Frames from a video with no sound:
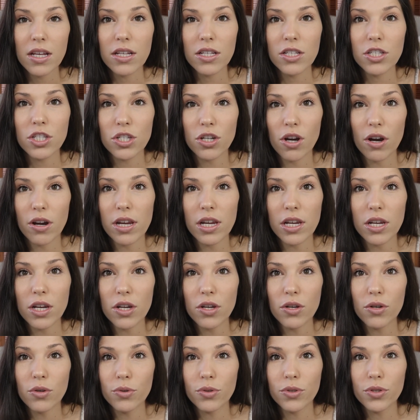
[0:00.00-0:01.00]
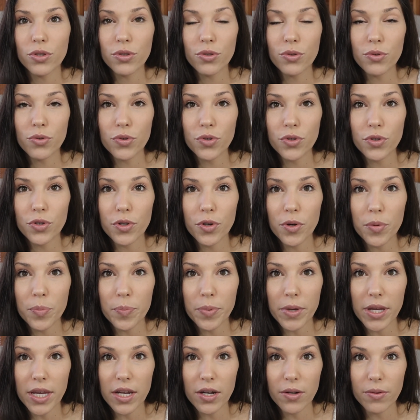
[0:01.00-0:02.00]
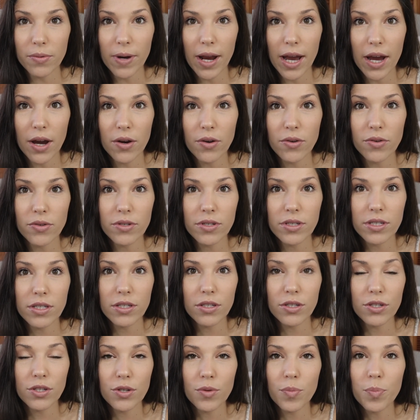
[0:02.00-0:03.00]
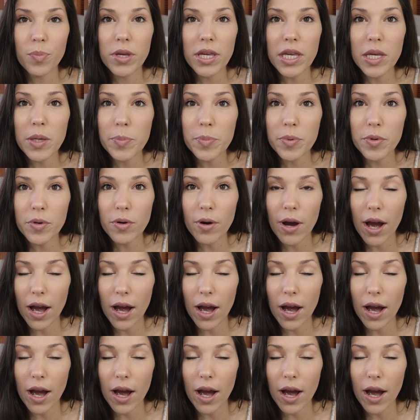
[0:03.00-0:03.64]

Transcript: starting a new school, being around new people.